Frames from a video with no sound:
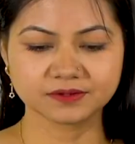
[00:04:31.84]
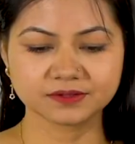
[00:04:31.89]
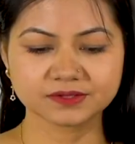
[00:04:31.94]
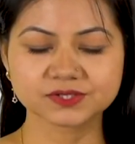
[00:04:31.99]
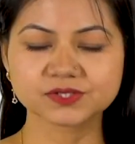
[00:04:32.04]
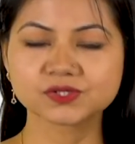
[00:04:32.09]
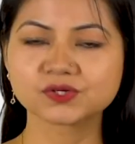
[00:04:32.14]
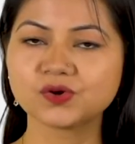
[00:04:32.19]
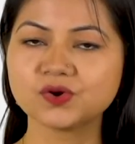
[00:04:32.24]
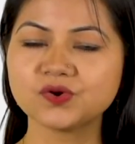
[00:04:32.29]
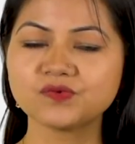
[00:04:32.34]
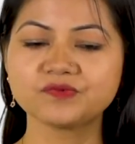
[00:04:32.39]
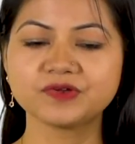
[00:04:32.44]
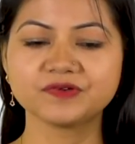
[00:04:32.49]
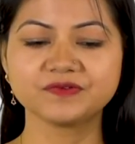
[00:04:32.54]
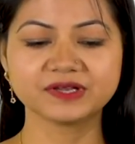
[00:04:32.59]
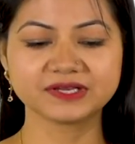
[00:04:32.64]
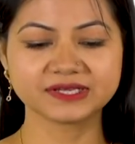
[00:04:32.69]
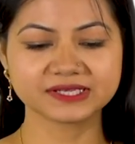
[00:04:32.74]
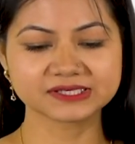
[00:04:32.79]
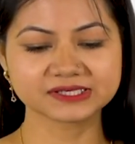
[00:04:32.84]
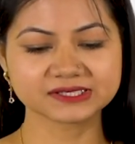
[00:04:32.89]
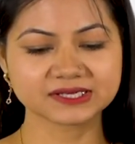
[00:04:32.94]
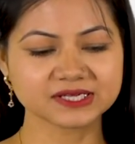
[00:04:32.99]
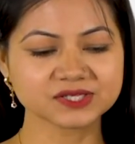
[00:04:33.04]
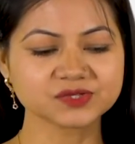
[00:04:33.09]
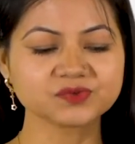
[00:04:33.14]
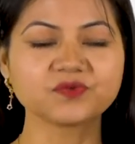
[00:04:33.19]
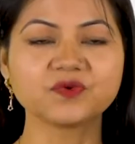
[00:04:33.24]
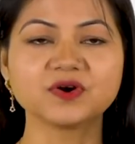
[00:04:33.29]
So, we will
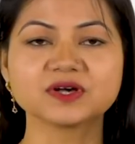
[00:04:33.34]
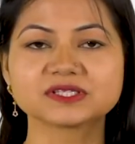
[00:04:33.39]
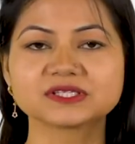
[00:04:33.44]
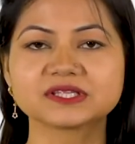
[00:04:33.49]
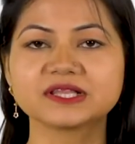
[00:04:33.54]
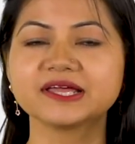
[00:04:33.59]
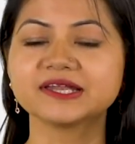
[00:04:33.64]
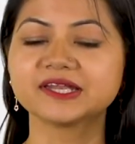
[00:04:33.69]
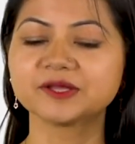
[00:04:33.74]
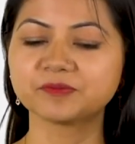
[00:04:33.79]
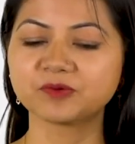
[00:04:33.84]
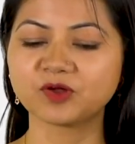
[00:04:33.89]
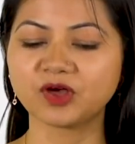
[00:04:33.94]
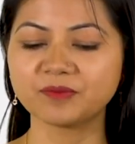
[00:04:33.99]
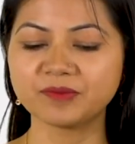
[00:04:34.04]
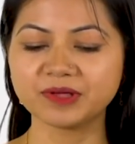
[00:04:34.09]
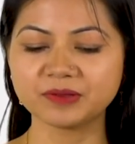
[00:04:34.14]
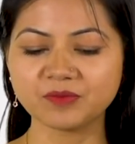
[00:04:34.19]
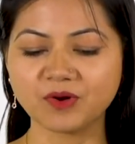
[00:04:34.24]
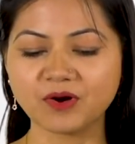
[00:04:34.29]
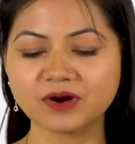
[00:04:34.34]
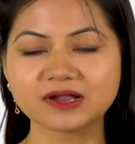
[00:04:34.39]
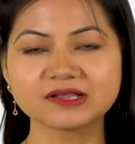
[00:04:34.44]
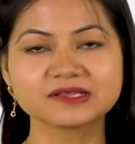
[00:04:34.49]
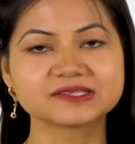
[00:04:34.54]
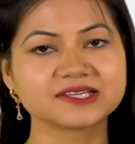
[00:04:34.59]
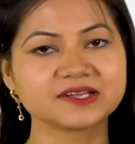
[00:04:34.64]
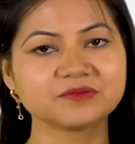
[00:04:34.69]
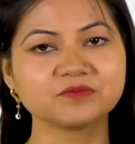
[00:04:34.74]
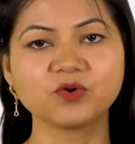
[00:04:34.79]
discuss firstly deployment
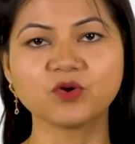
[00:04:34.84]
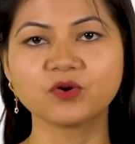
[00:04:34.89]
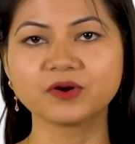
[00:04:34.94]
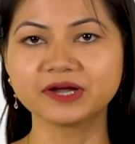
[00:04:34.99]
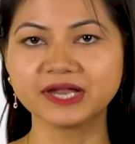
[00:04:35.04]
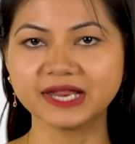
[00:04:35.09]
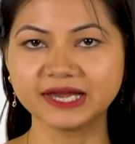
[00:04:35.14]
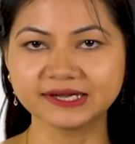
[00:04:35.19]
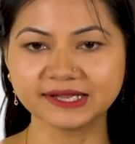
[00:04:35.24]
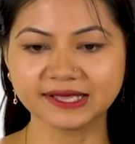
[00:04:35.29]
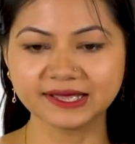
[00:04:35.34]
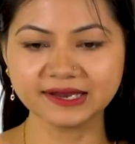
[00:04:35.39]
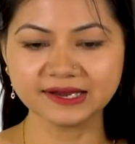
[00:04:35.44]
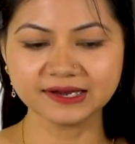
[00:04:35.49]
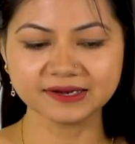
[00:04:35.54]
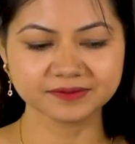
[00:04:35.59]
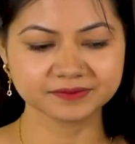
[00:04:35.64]
models in more detail.